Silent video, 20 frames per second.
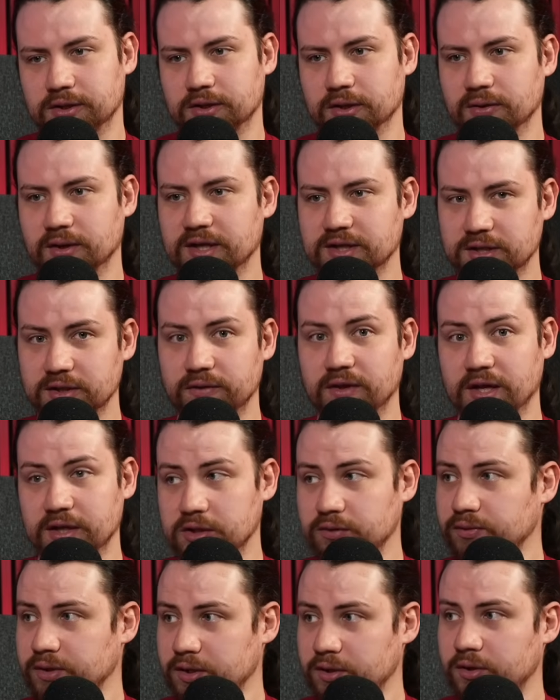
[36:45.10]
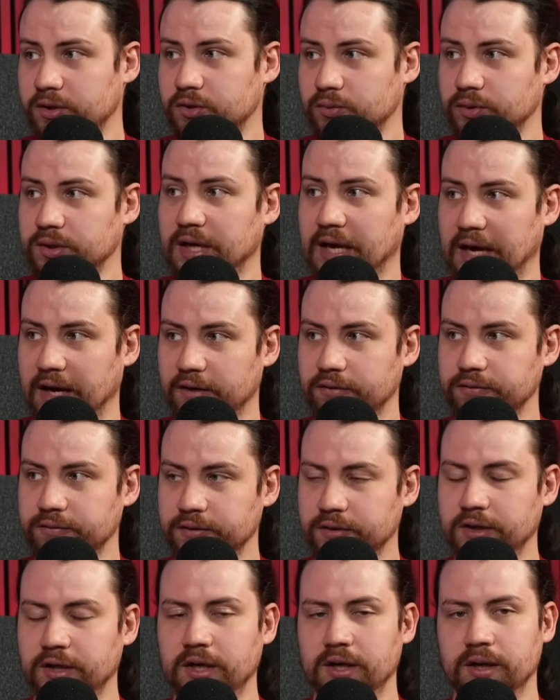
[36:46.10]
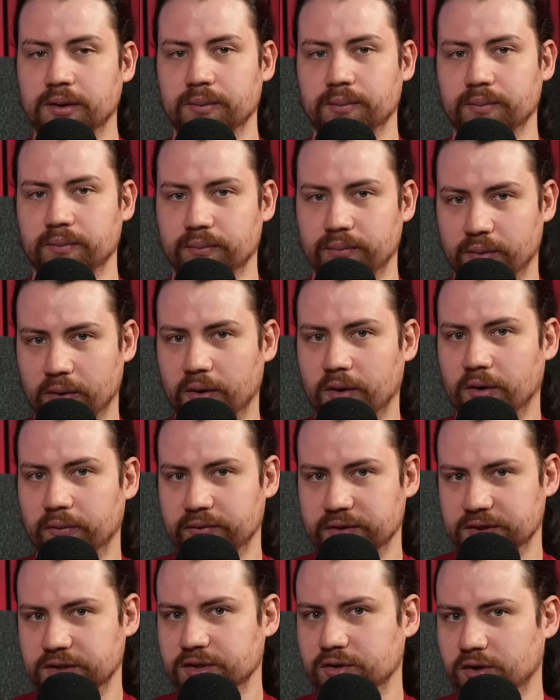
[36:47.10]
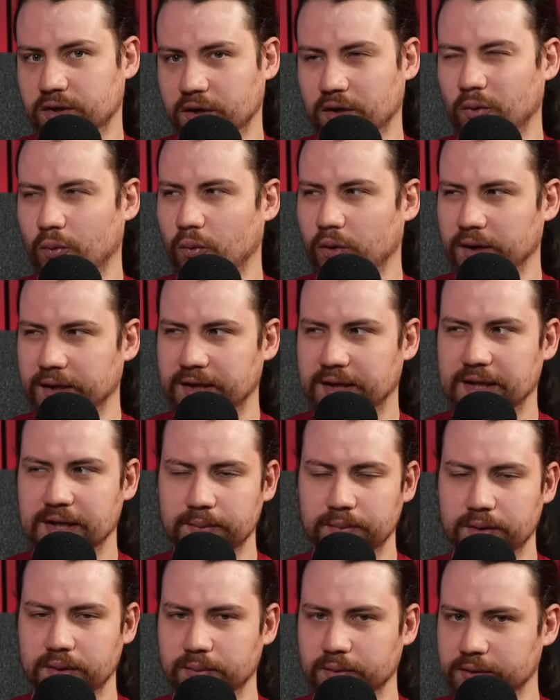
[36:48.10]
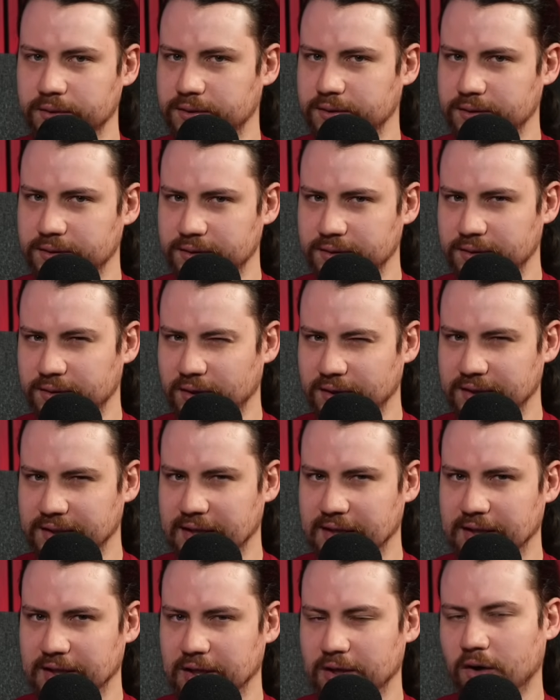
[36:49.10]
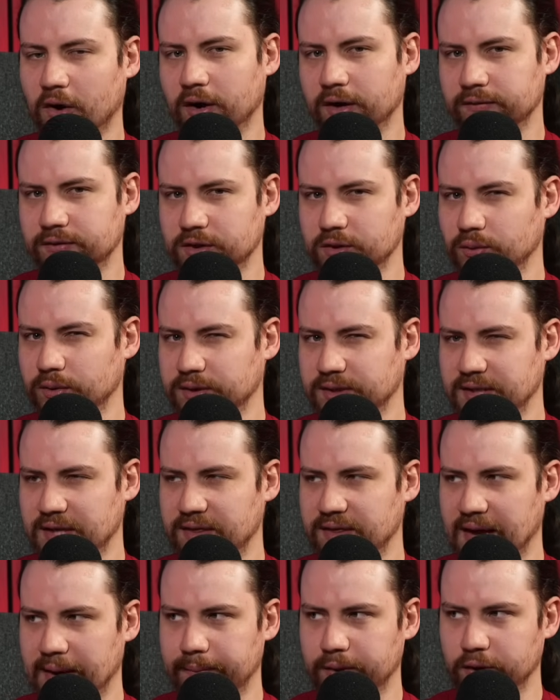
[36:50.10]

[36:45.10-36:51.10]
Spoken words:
So that's a really nice one to have, but obviously you kind of want to keep your monsters and Titanic alive, so you won't see it that